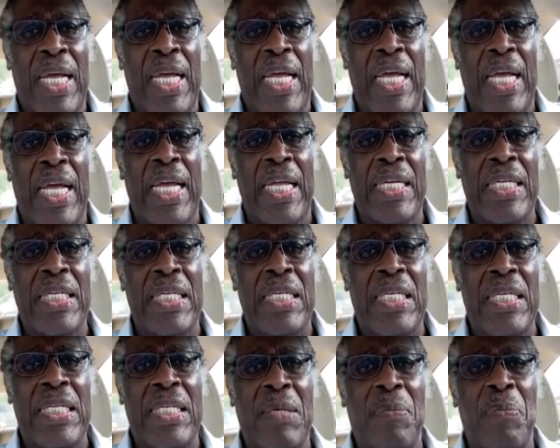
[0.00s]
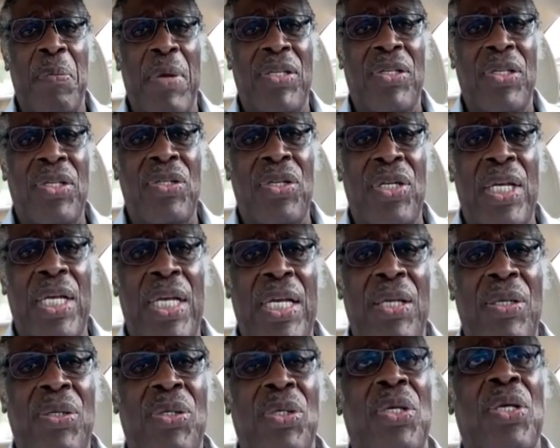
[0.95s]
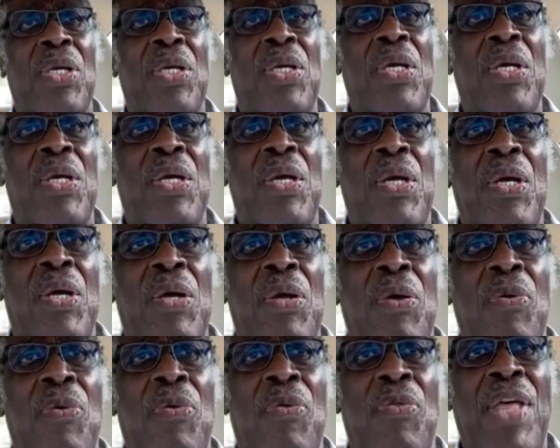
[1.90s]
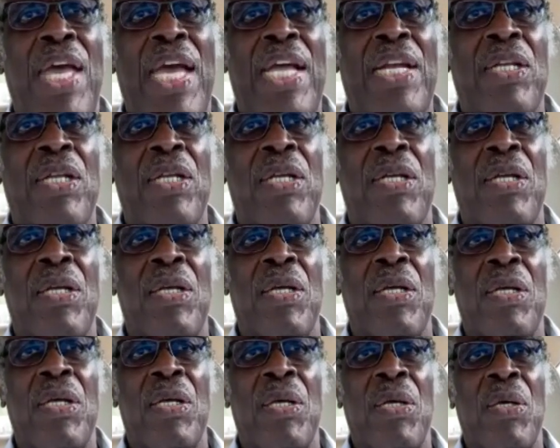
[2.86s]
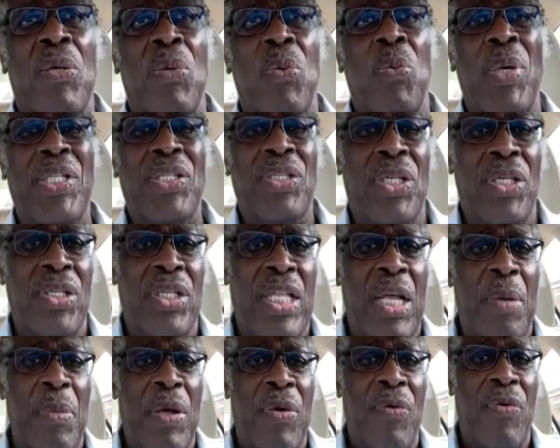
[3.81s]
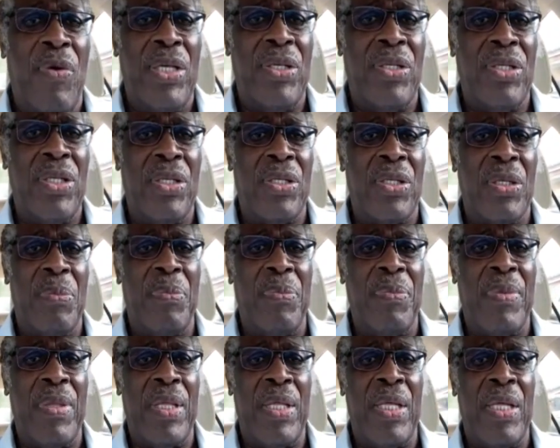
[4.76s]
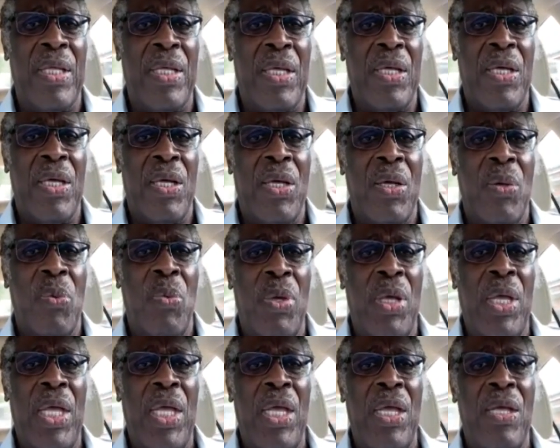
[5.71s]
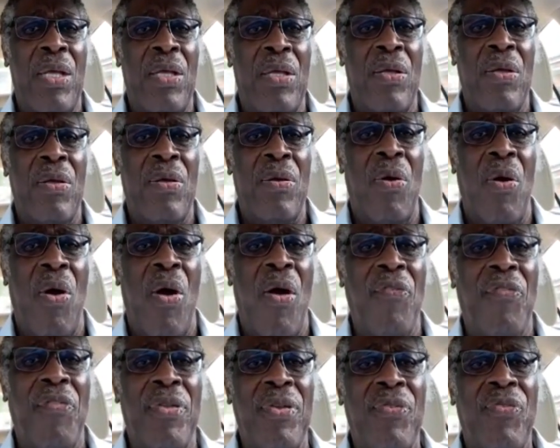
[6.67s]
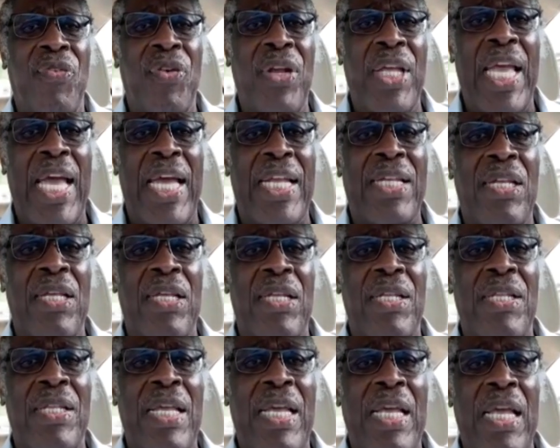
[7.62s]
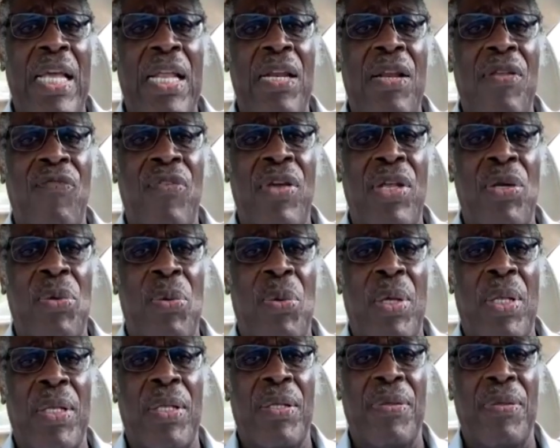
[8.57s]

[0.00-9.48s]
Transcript: And the message is that with systemic racism, we often forget the individual.